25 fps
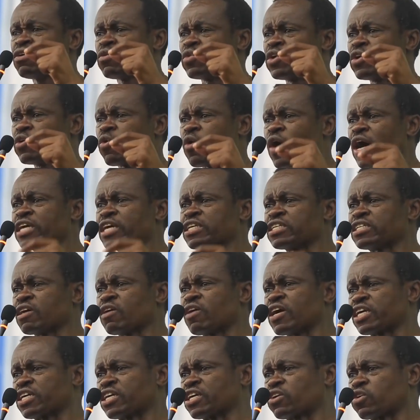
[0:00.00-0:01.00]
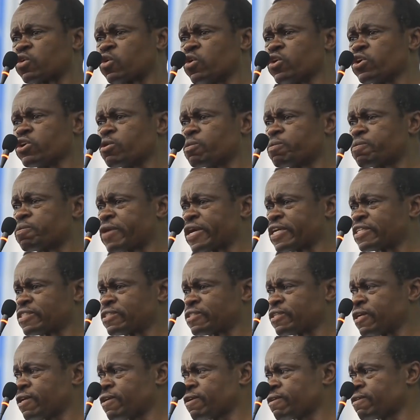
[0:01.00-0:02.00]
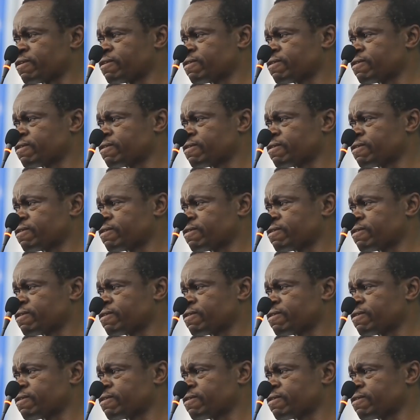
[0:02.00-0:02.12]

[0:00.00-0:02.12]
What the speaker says: We want our Kikuyu president.